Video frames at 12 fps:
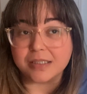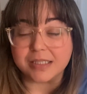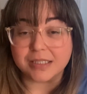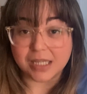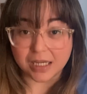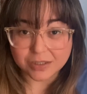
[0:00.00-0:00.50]

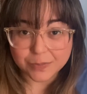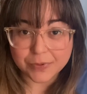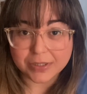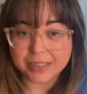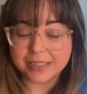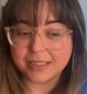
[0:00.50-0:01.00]

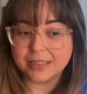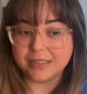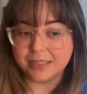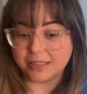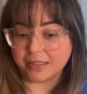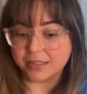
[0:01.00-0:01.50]
desperately
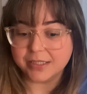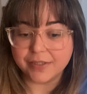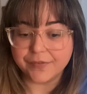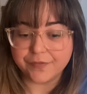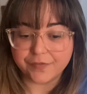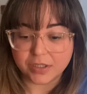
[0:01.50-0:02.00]
needed to
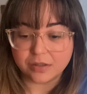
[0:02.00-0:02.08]
feel